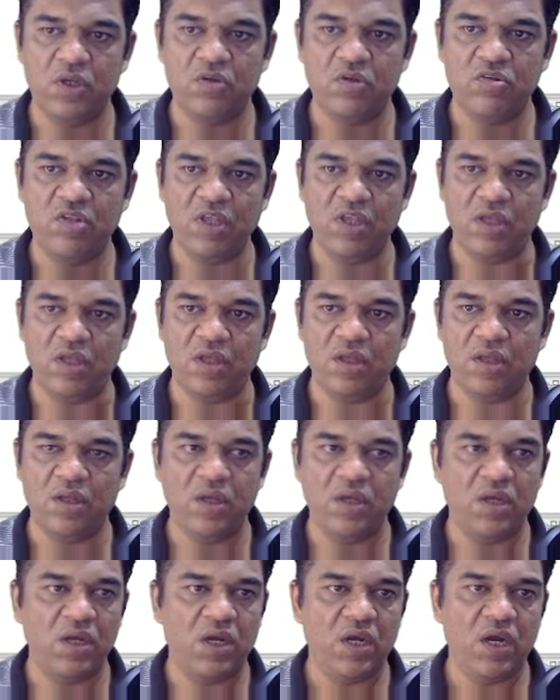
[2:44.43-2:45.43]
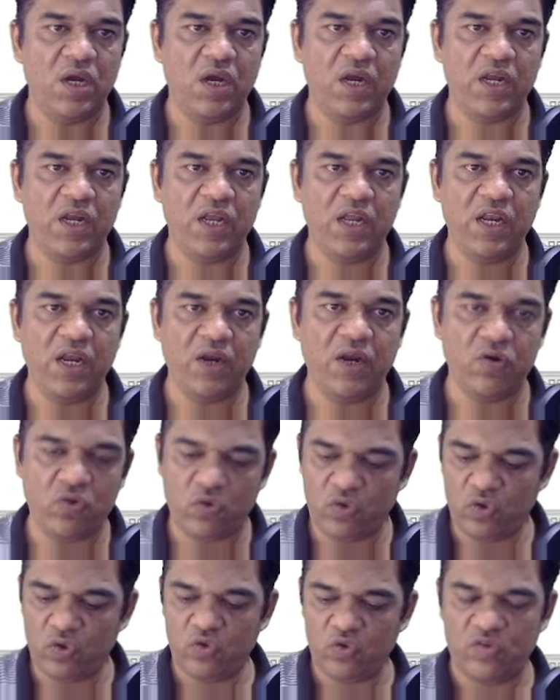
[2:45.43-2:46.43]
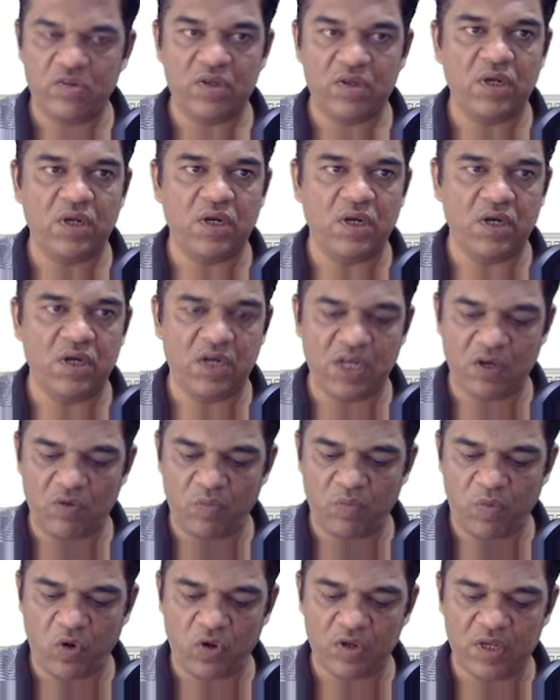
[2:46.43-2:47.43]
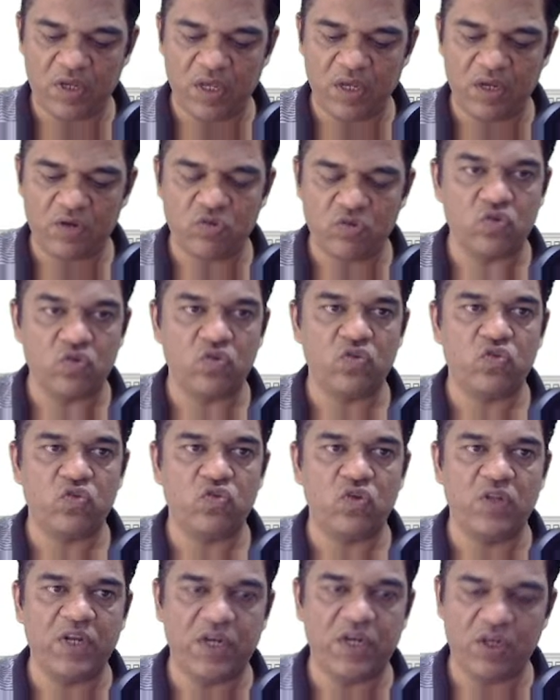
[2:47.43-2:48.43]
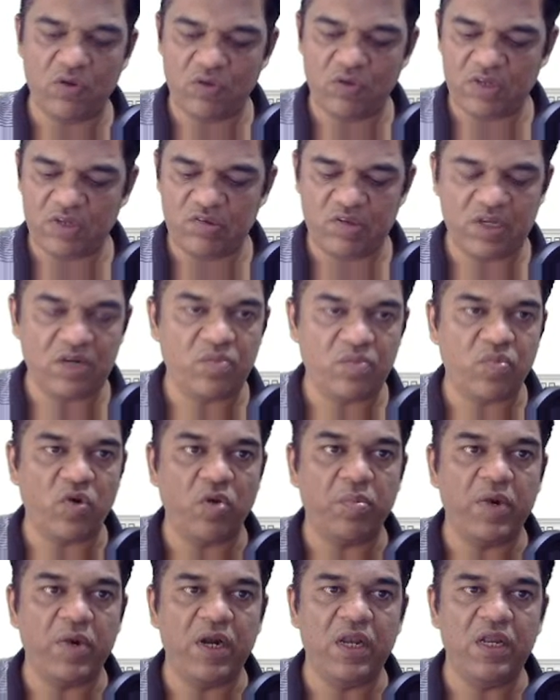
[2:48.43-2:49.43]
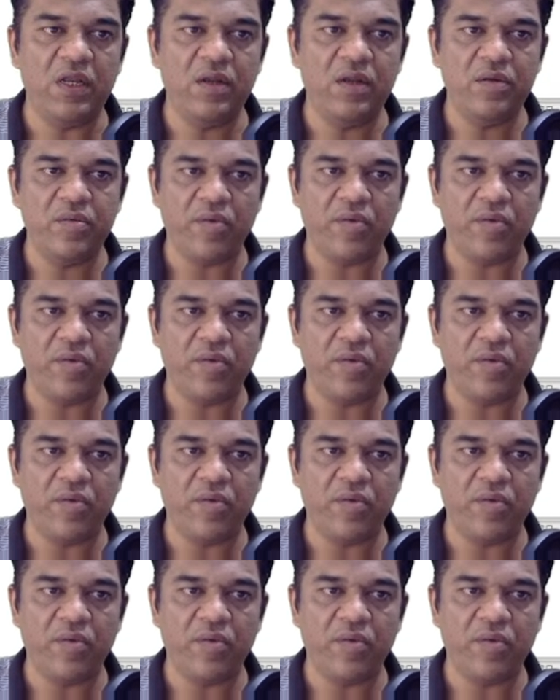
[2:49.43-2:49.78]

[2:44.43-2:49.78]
See, again I have to use the dev block here so that you can see it properly.